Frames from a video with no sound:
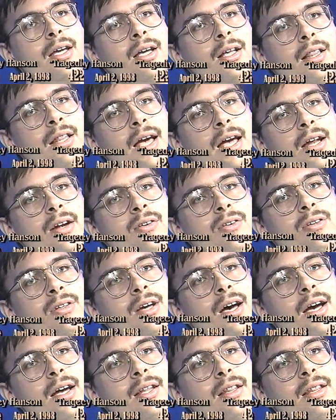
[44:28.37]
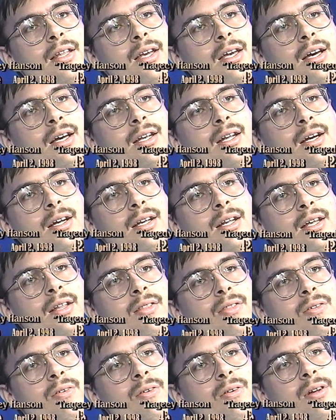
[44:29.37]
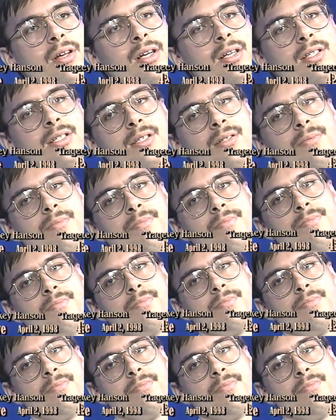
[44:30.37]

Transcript: He later died in the 1930s.